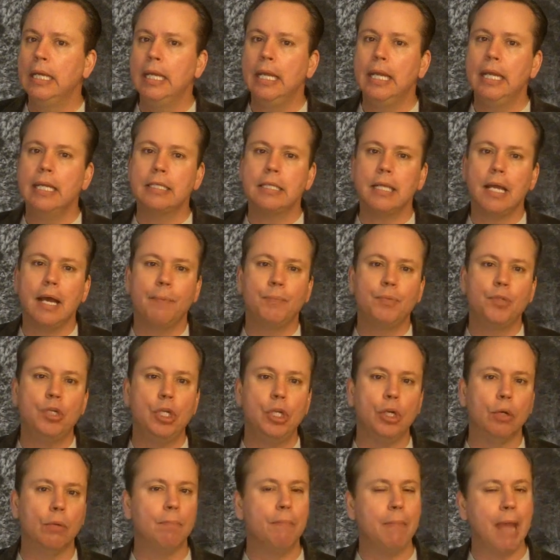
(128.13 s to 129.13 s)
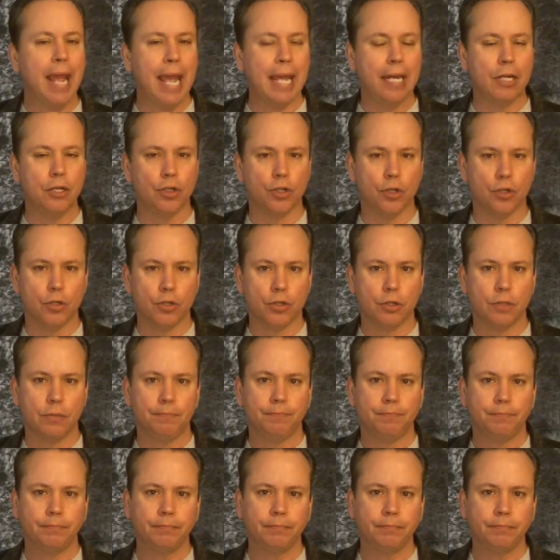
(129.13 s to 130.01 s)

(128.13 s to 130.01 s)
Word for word: it's up to your managers.